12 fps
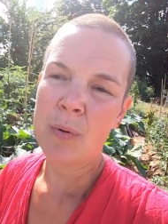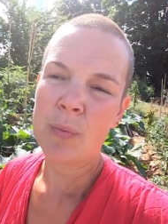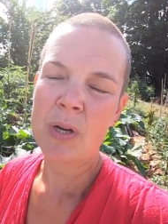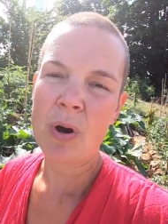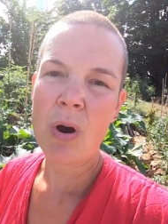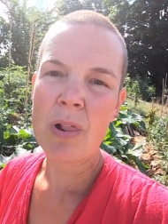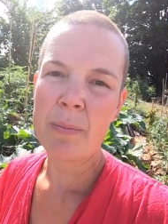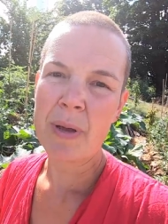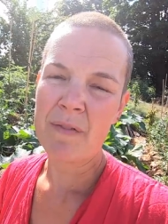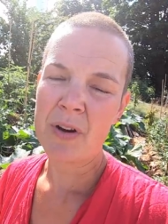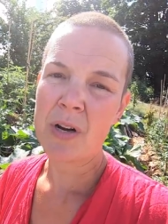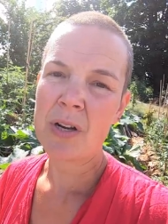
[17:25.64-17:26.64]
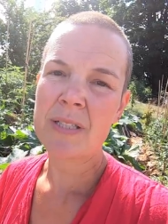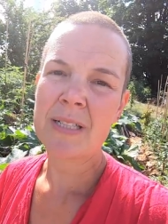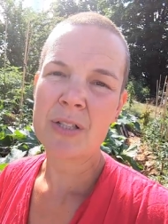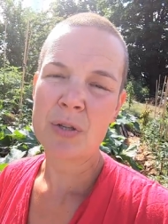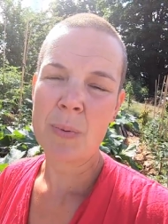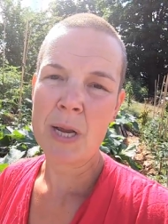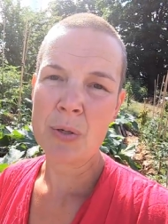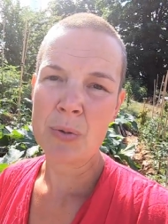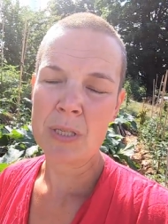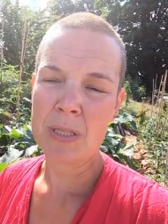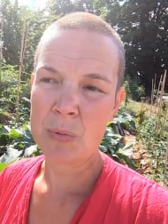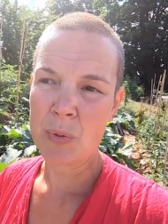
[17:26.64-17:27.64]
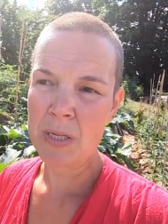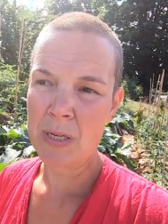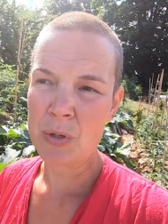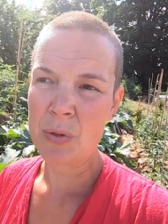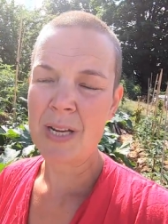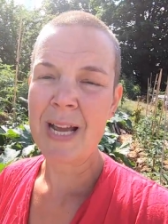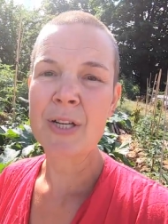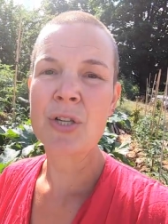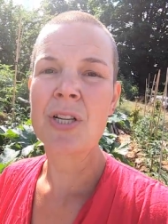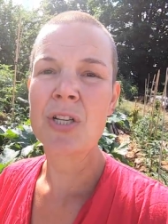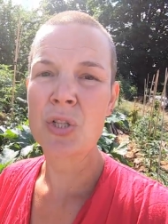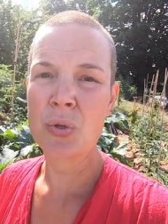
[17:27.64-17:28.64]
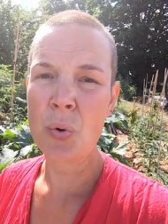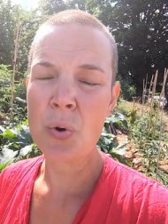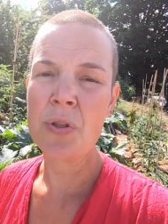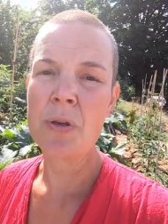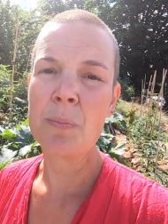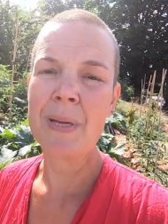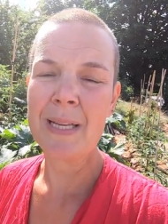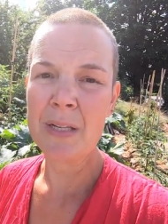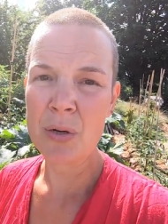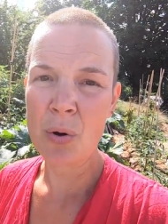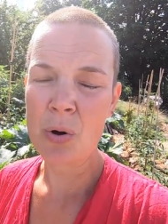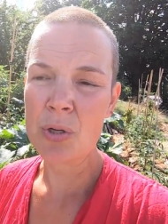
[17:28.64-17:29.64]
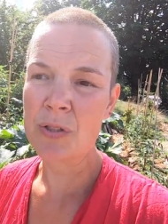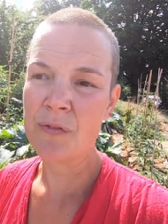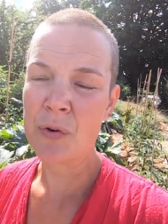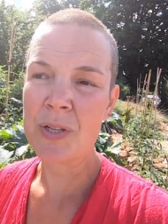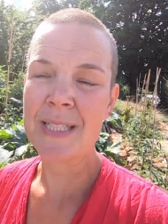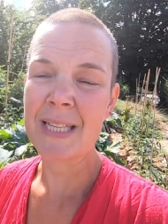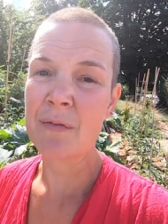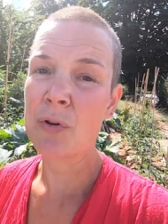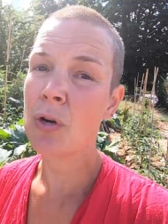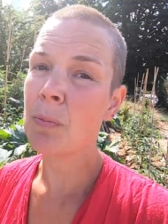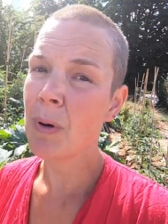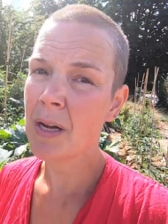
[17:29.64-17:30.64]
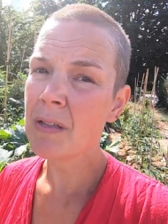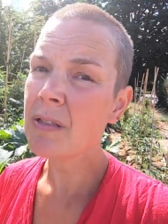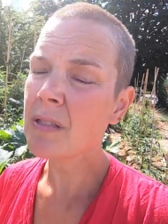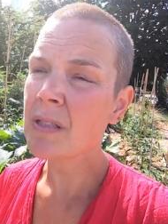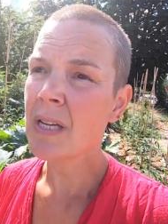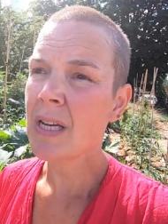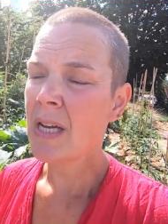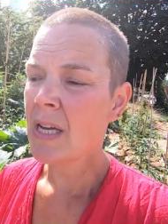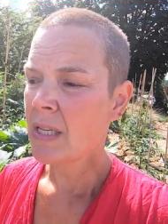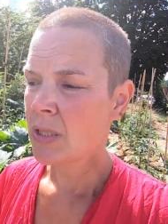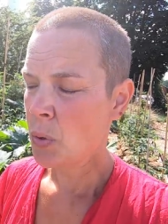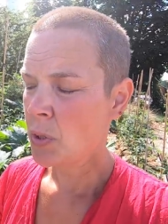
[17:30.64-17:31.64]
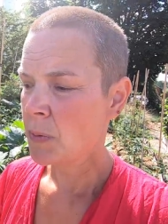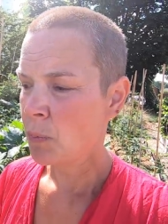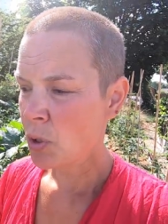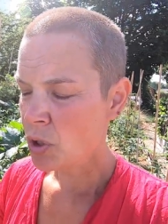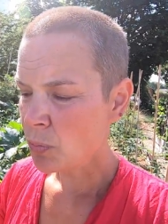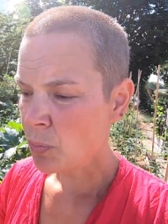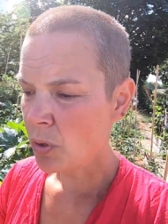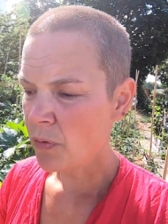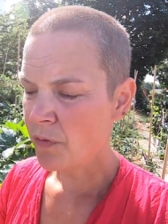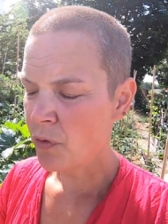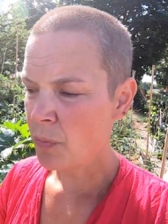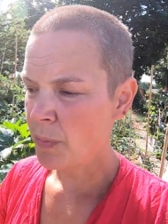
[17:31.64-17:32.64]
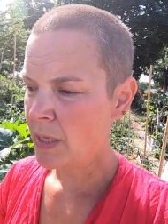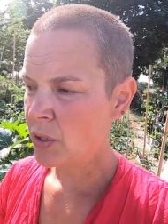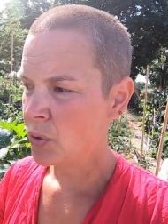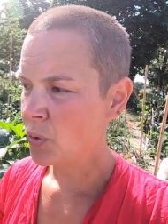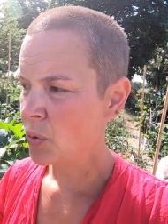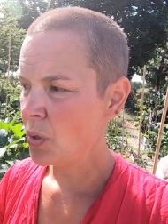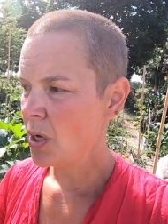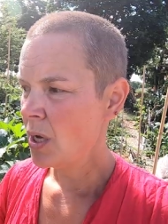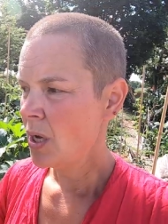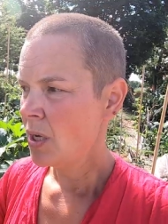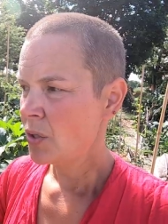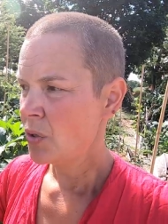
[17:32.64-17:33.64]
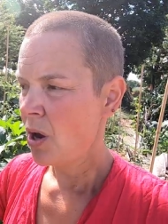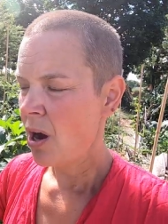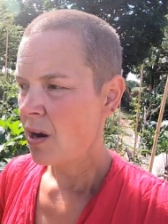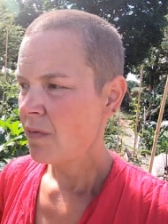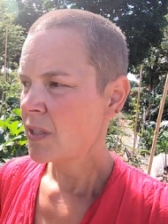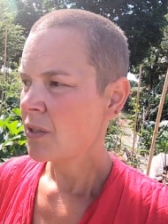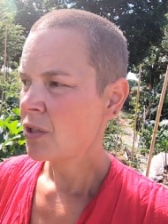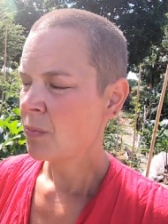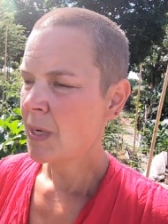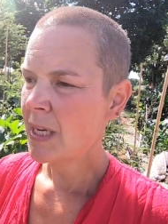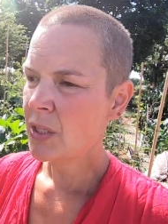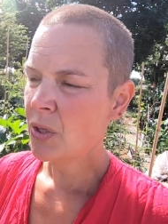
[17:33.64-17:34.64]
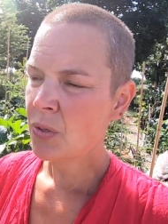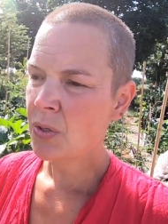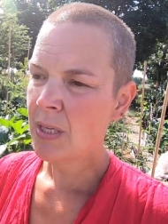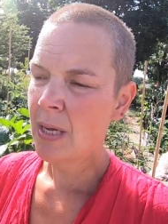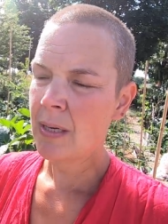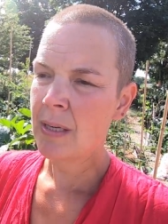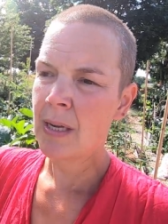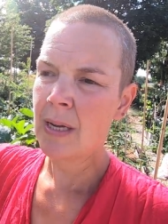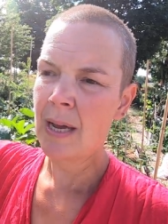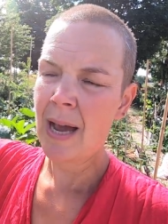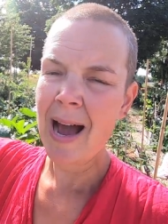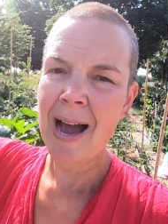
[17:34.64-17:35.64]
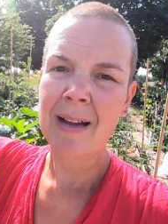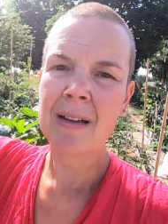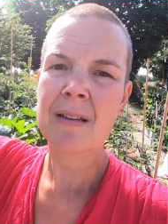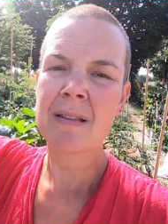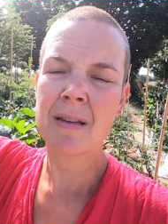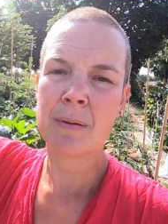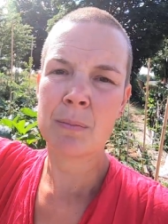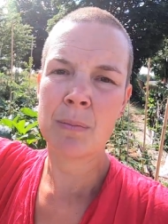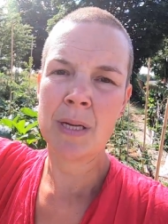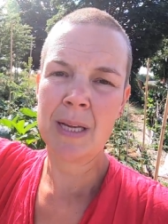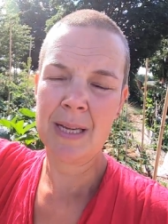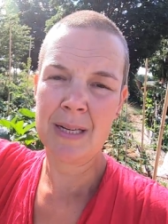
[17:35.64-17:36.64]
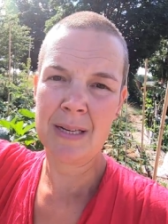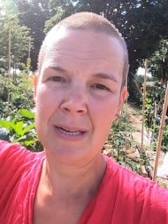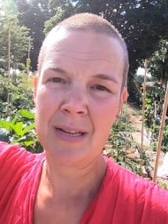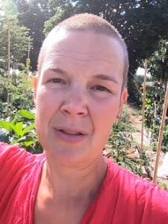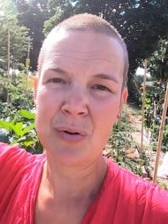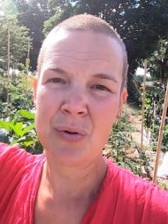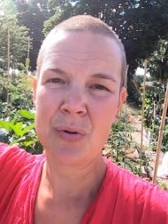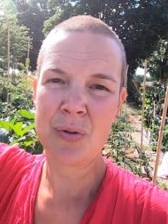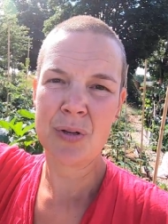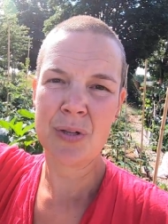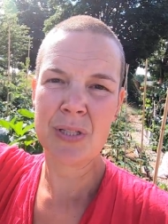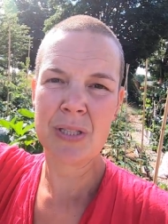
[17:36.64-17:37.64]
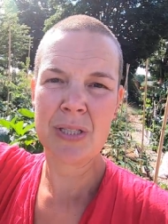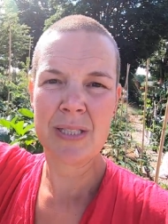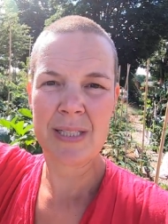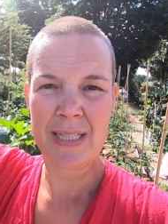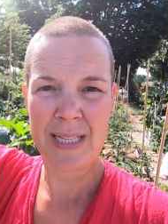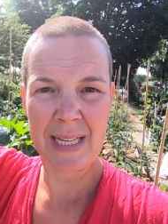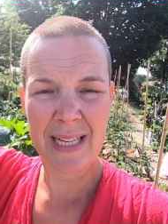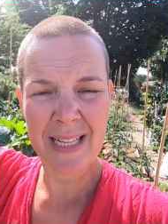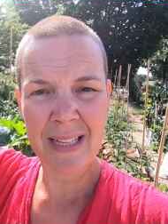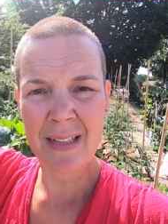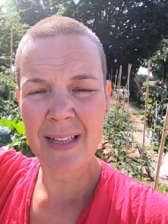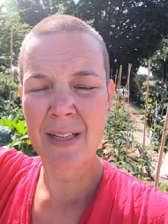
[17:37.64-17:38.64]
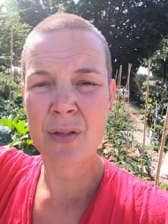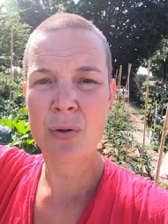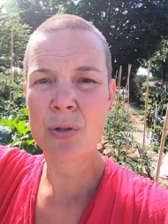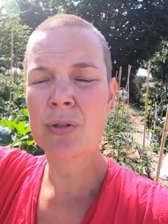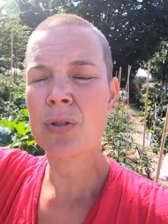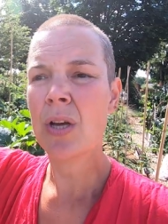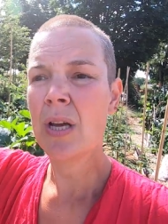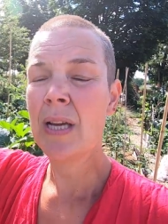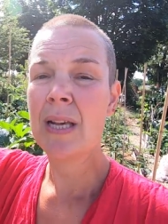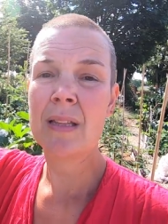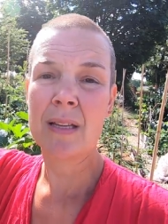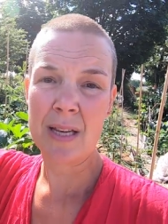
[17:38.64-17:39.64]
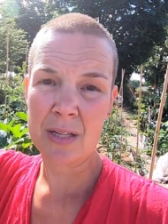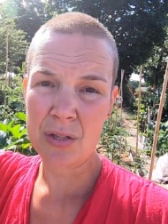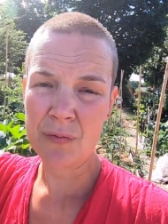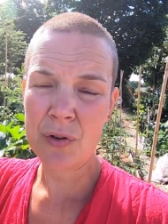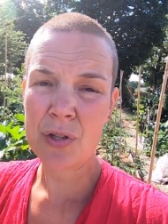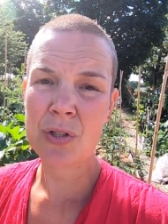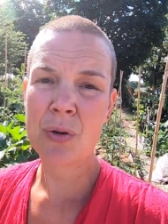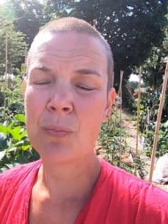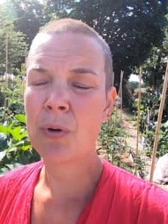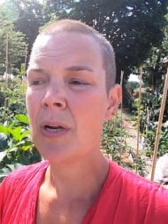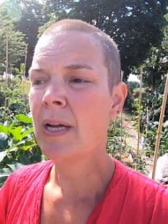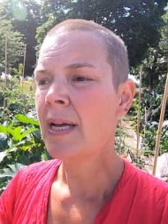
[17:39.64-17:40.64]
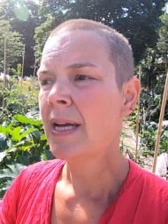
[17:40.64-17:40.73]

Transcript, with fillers: We call them everlasting tomatoes in Sweden. You can actually store them indoors for several months. So it's possible for me to to harvest the tomatoes and hang them in the, the ceiling indoors, in the kitchen, for example,